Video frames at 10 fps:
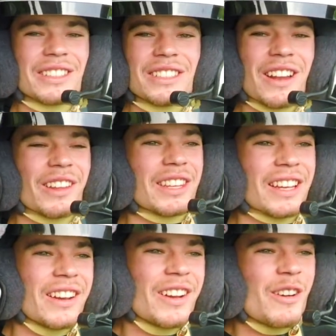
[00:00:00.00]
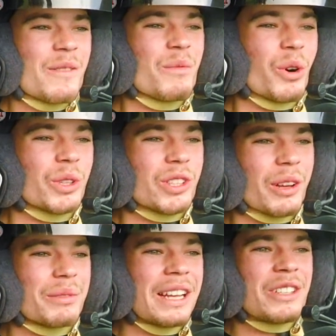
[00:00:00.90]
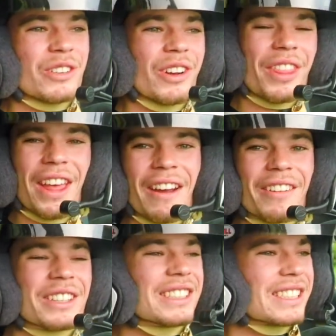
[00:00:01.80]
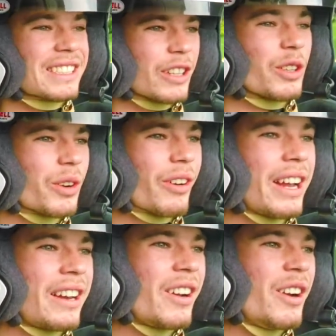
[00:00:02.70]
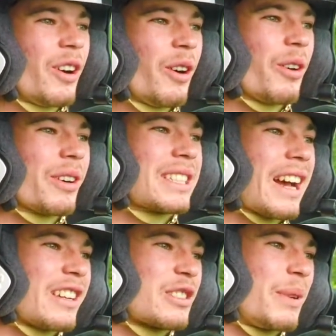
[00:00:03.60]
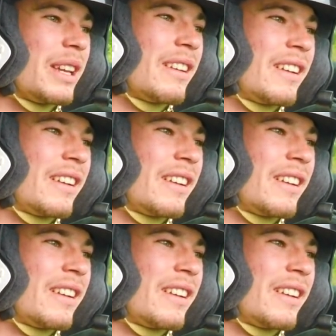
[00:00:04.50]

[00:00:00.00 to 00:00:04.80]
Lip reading: is nothing more to update you on there. It is still great, always has been.